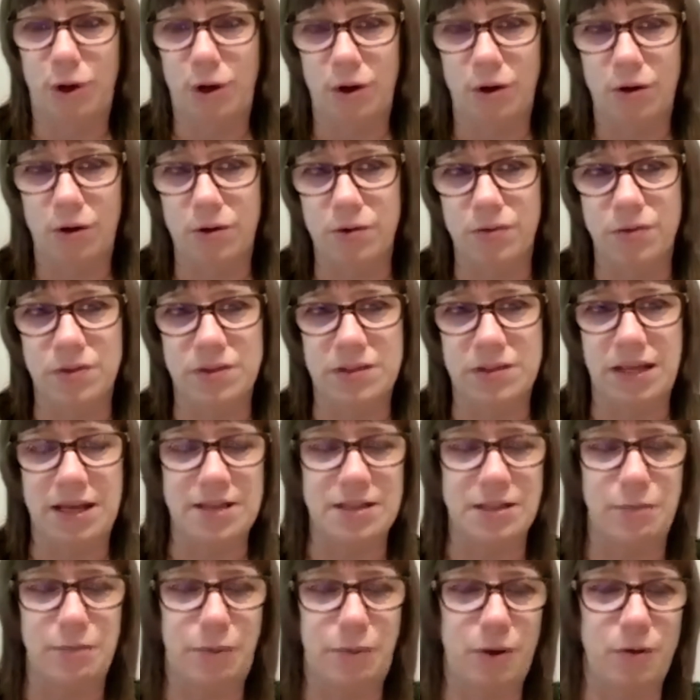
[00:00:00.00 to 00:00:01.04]
prose
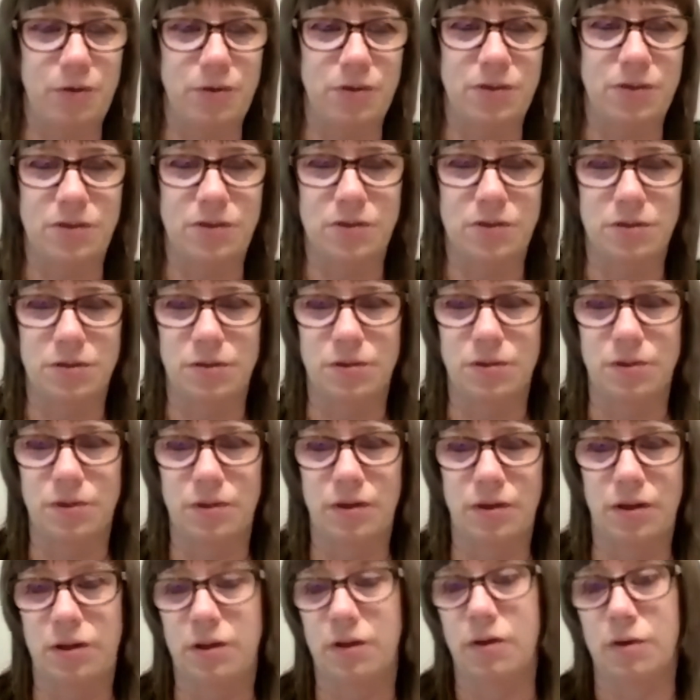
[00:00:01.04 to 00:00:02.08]
as opposed to,
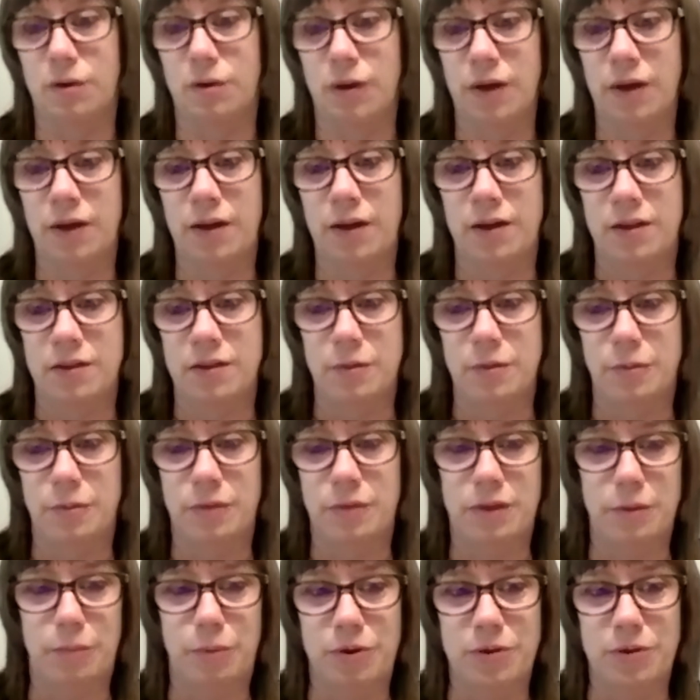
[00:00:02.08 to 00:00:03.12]
you know,
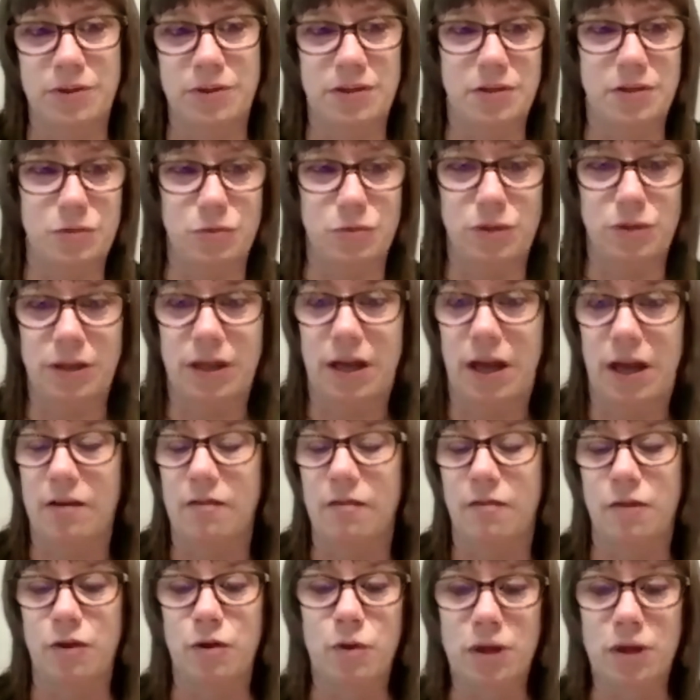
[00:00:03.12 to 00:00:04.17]
the person's really kind
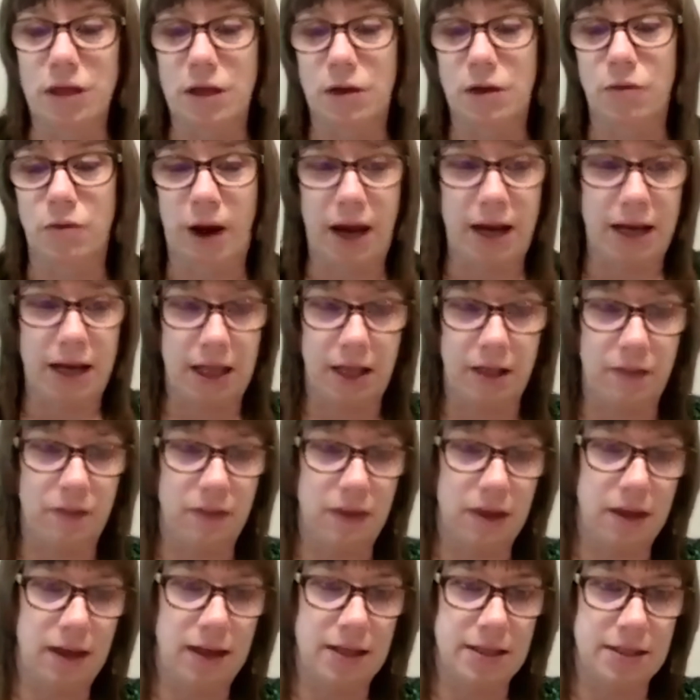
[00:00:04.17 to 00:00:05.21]
of unique writing
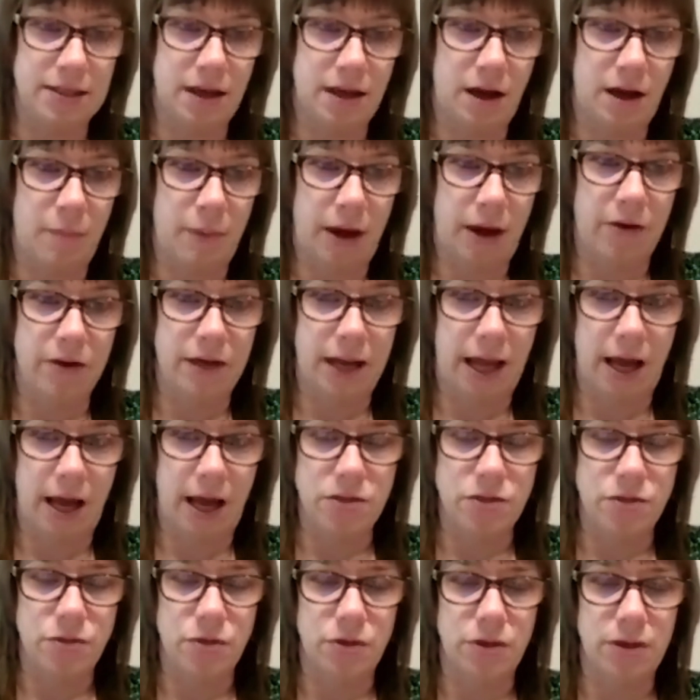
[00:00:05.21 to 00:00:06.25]
that has come out
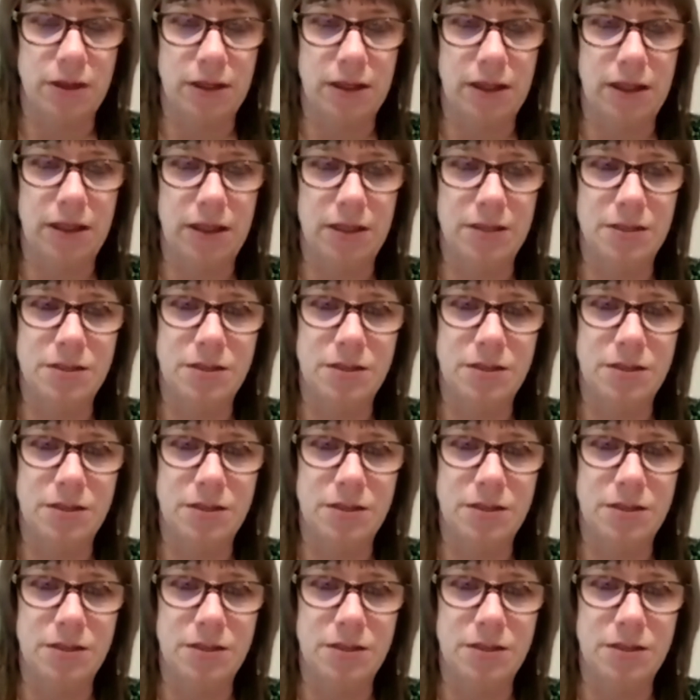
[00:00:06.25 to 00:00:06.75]
naturally.